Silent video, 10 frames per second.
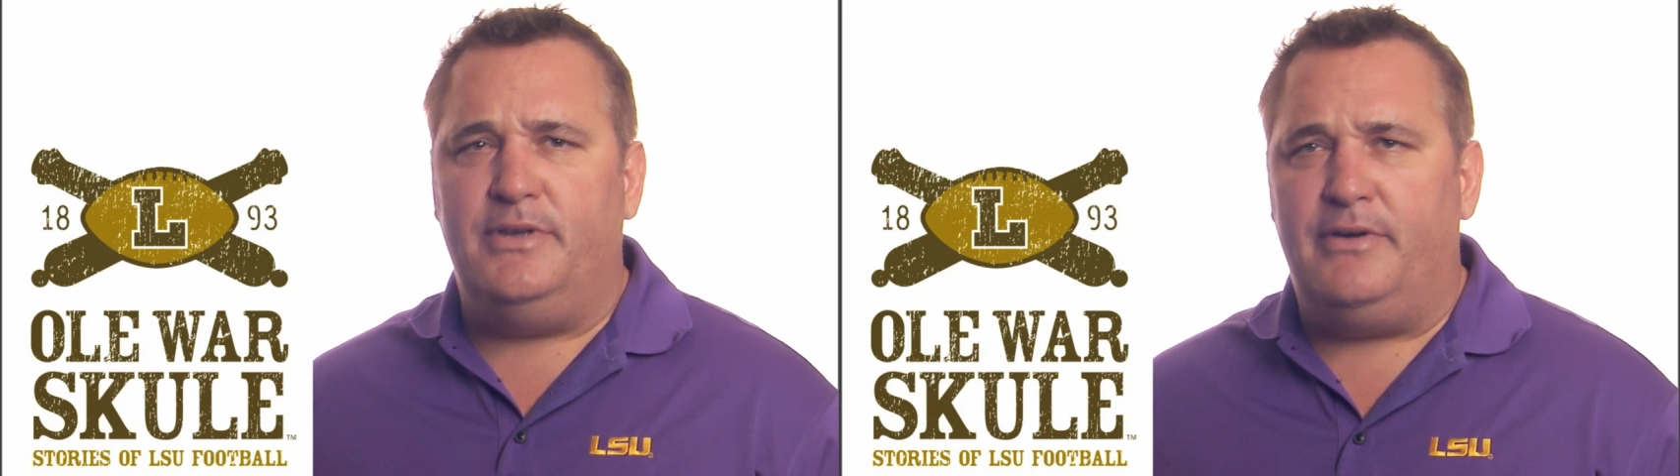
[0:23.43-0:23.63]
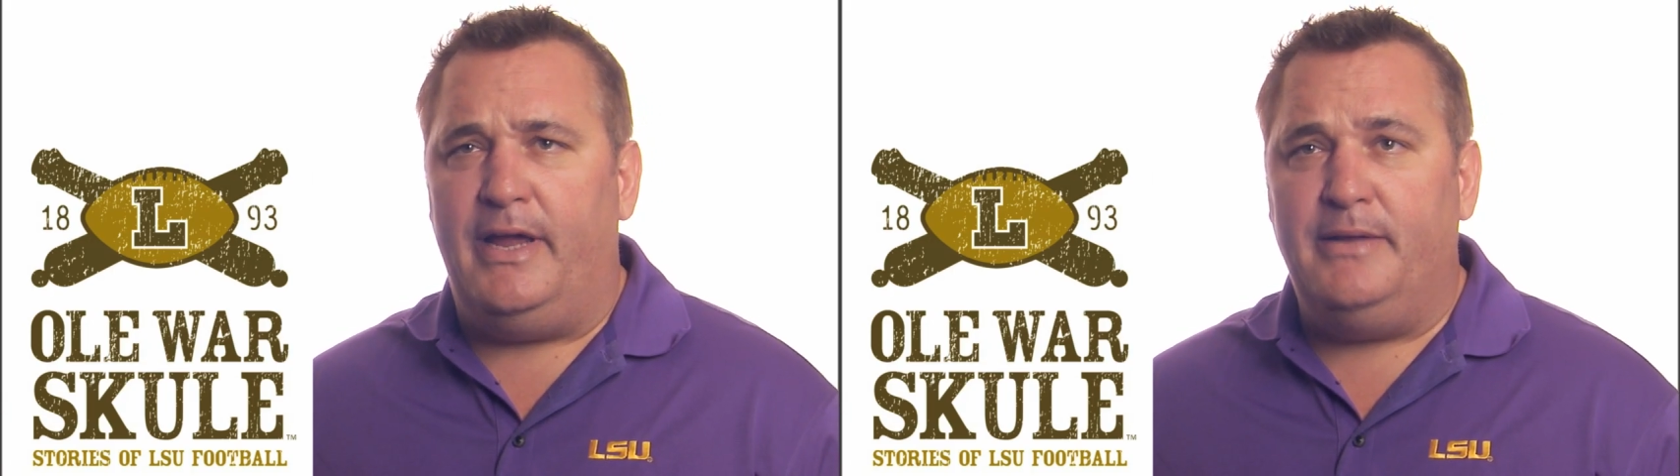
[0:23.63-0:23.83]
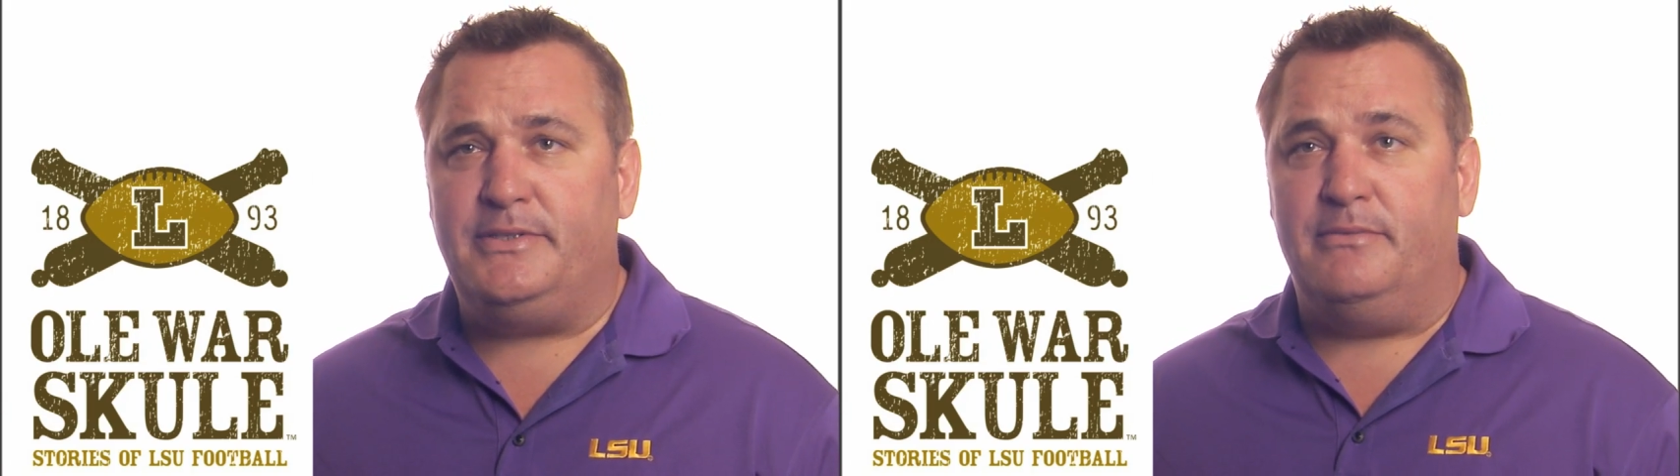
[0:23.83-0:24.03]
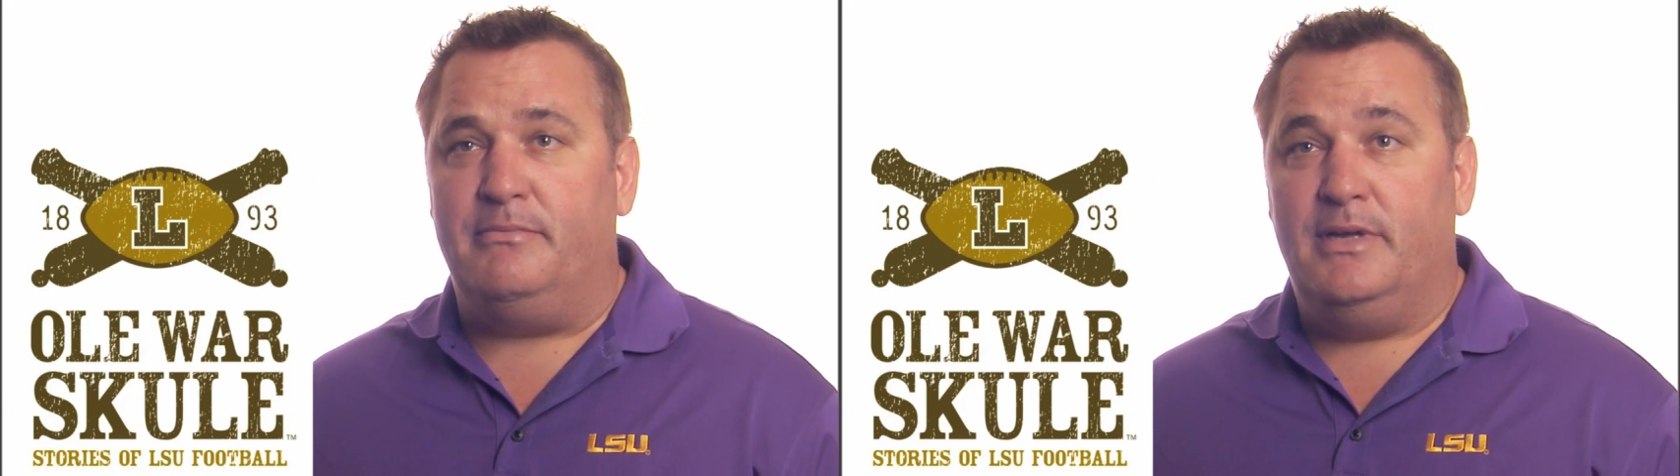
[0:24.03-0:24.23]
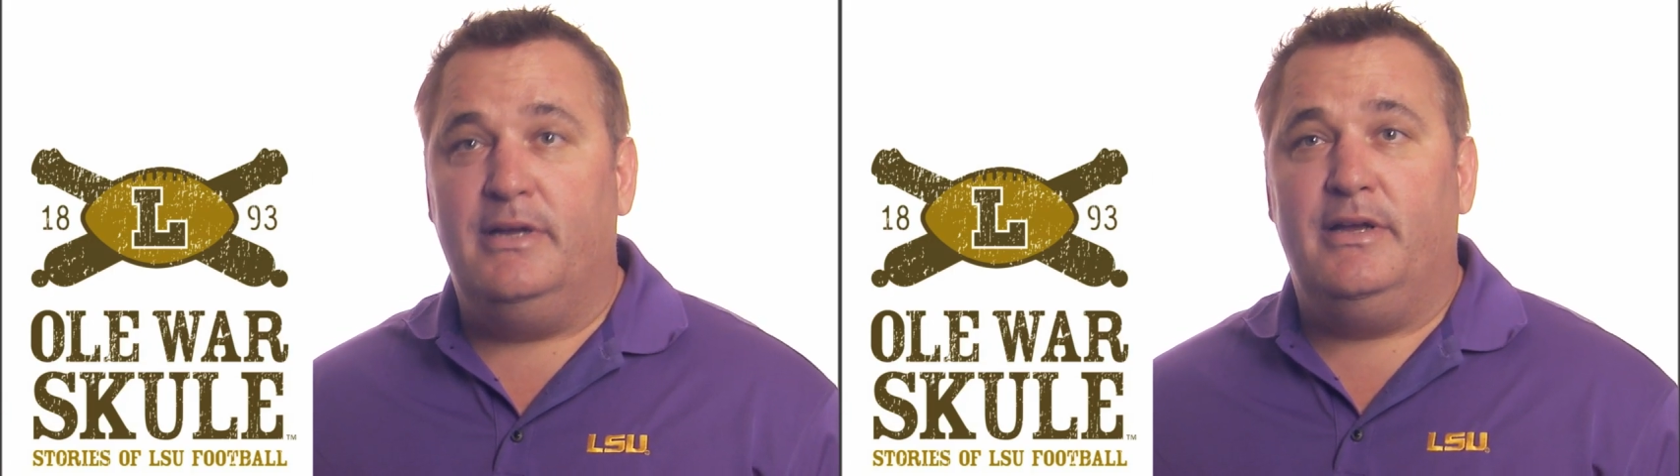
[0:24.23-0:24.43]
you're
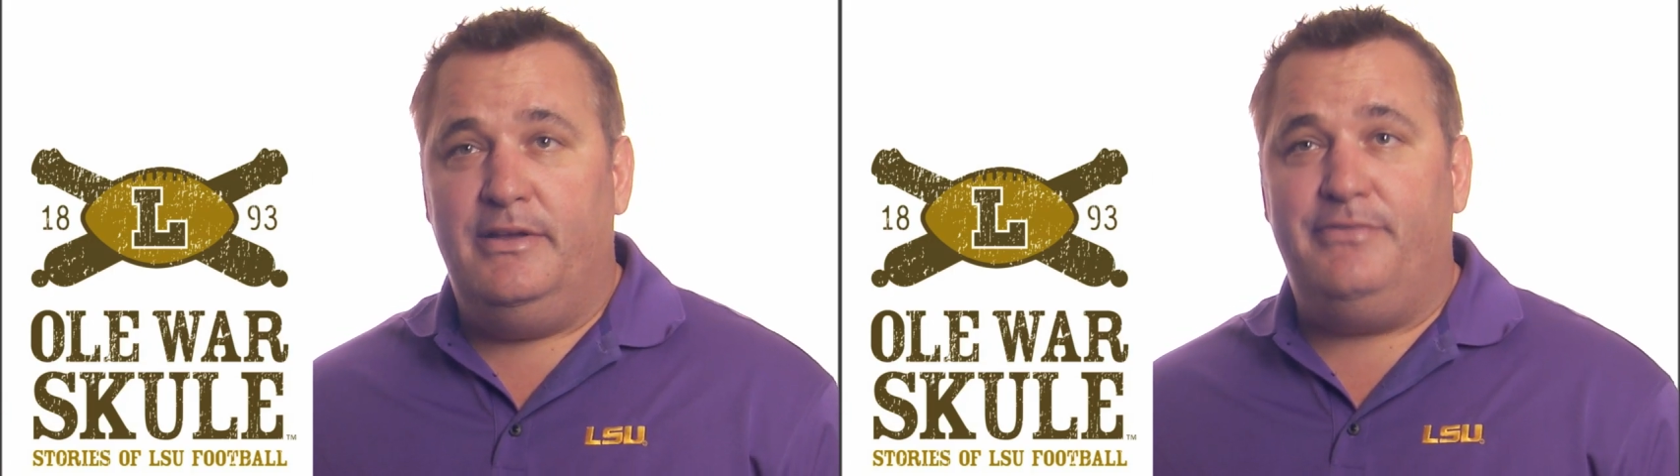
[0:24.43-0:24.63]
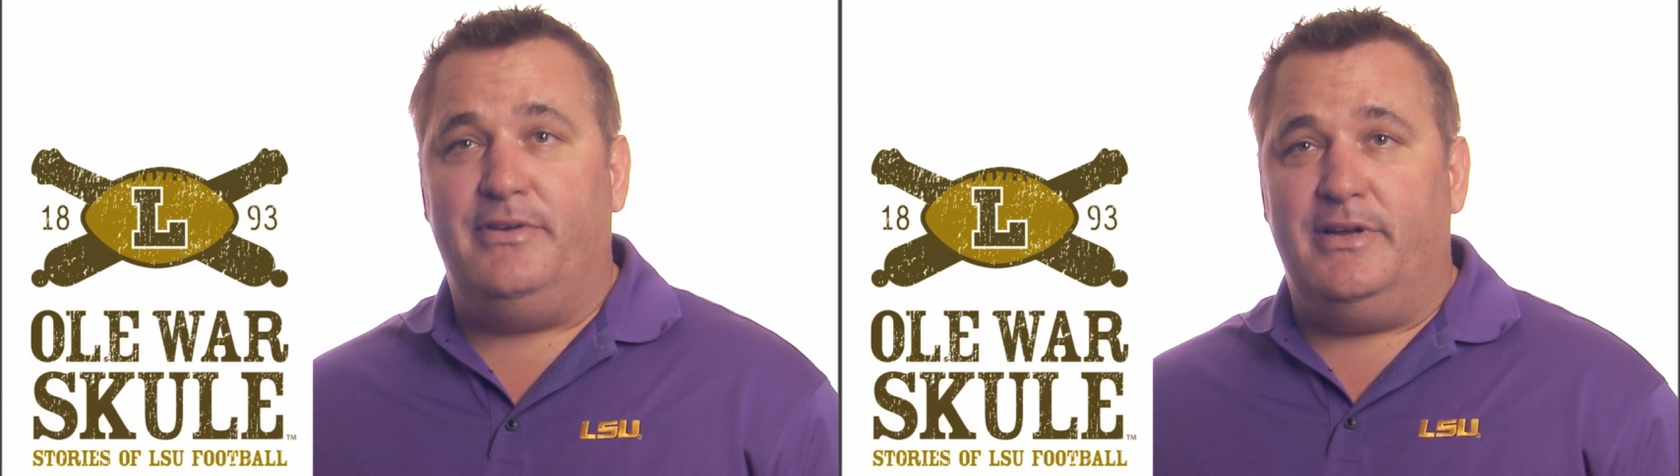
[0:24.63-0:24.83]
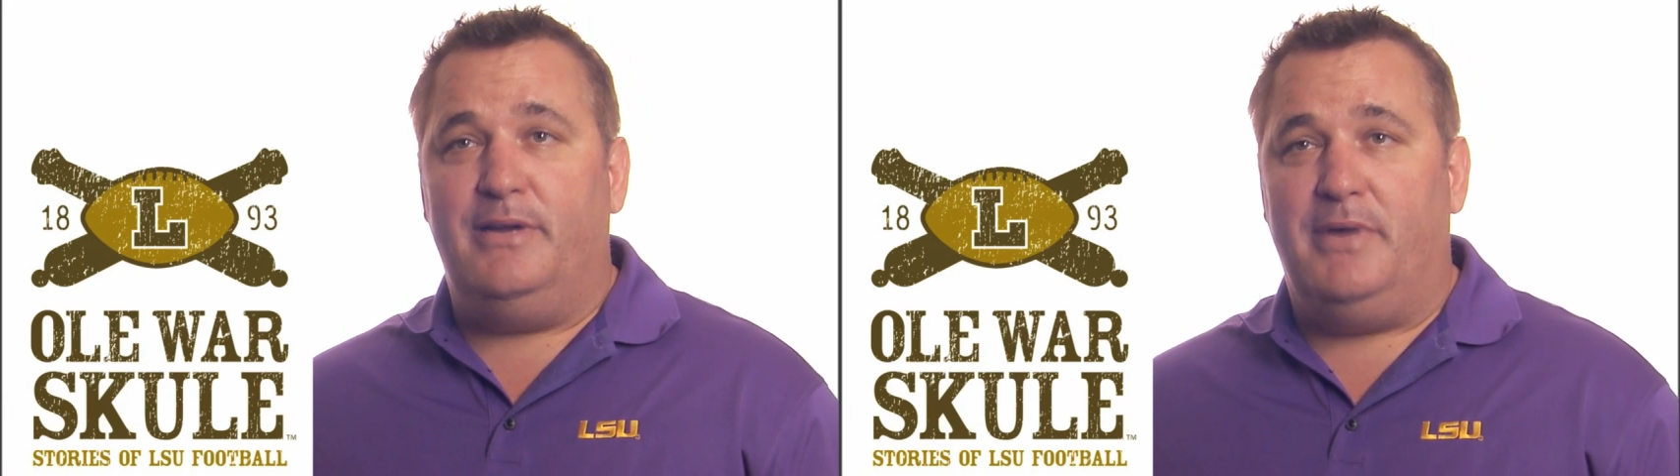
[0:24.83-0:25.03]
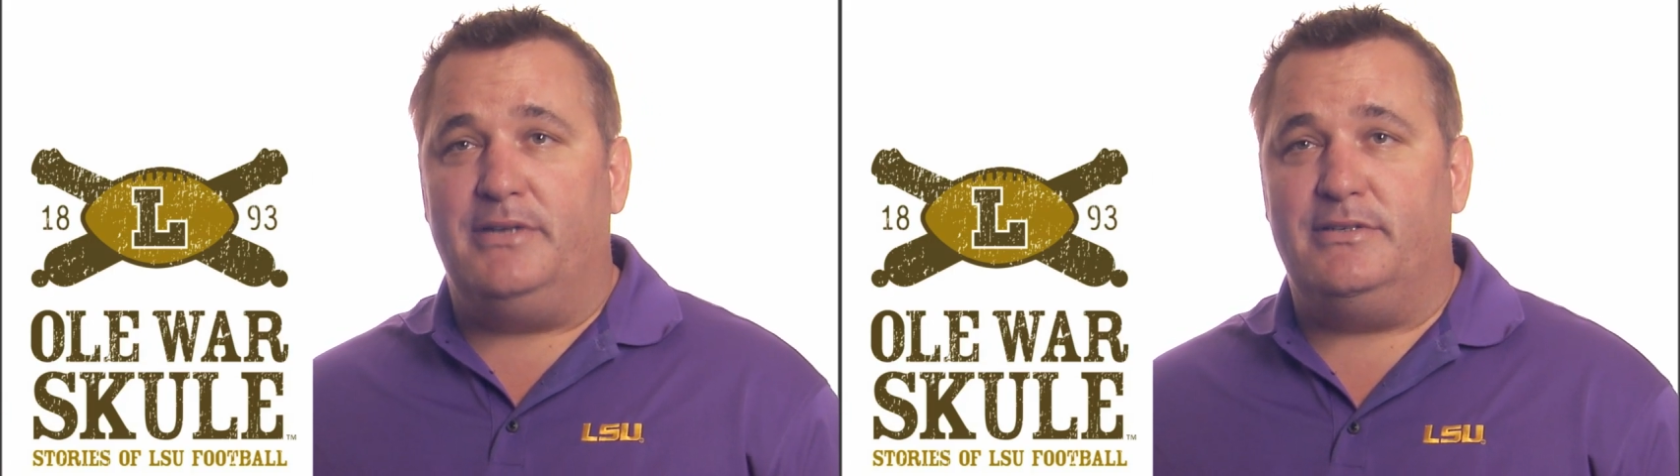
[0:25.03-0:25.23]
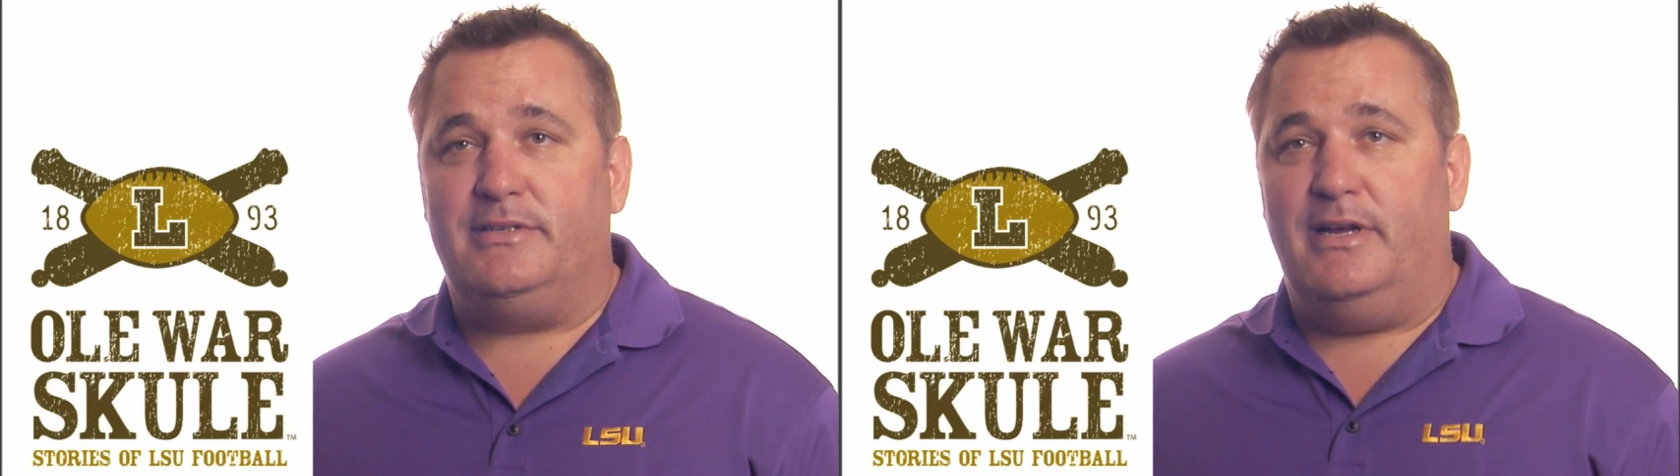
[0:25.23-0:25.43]
handsome, you feel good
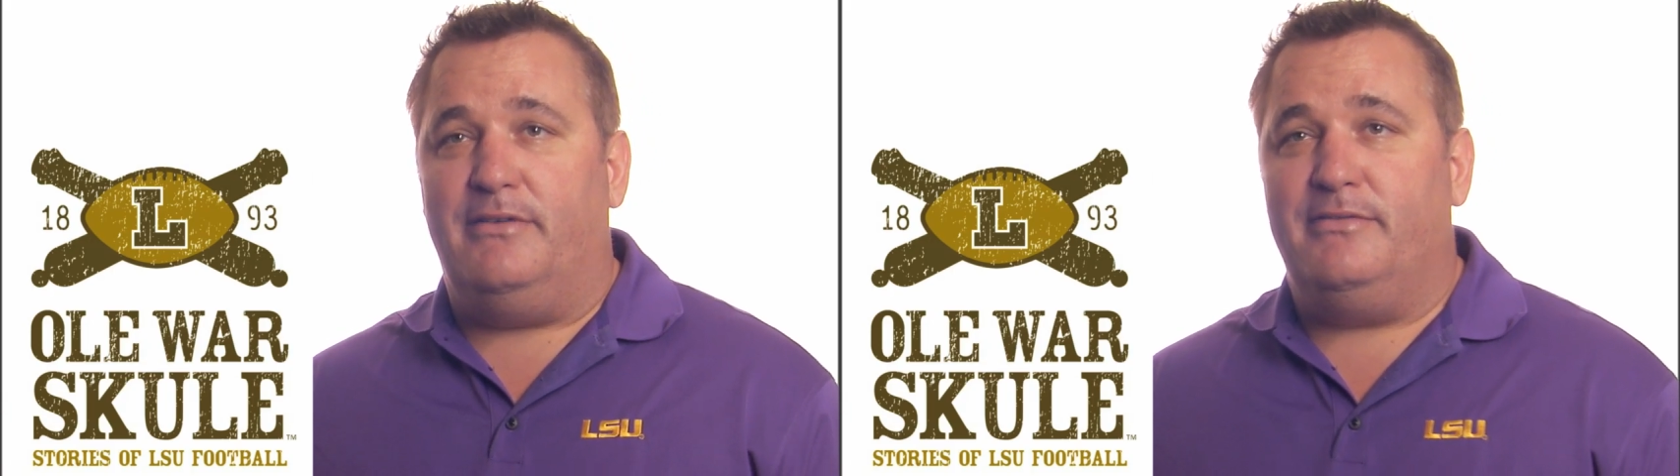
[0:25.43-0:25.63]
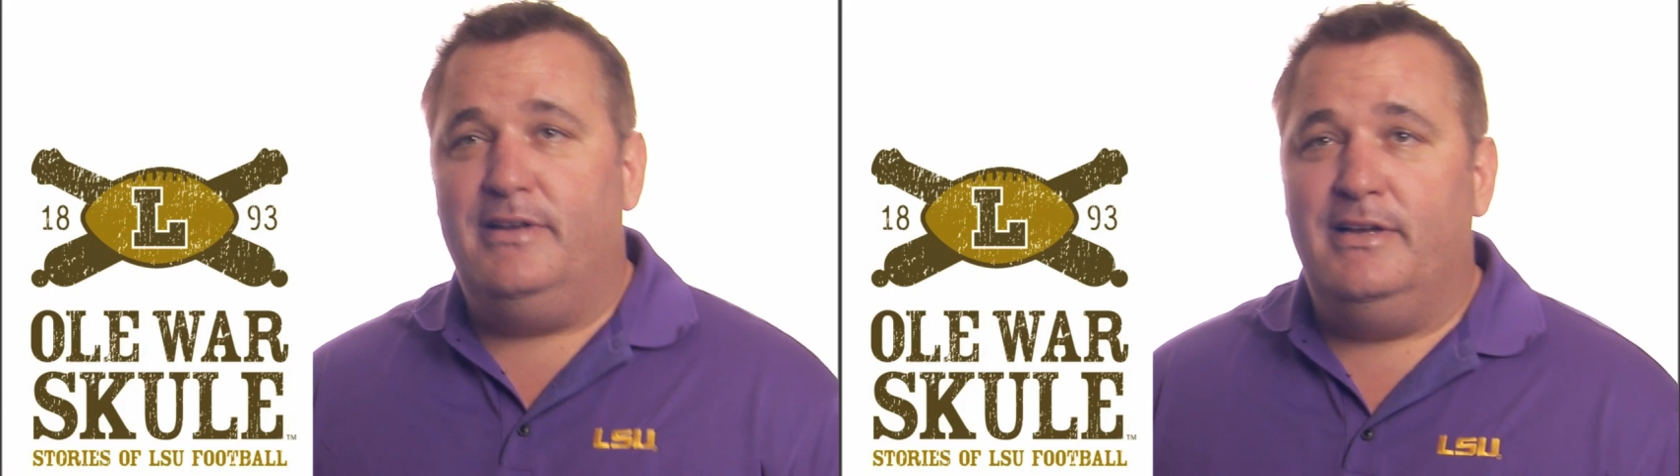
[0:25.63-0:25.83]
about yourself.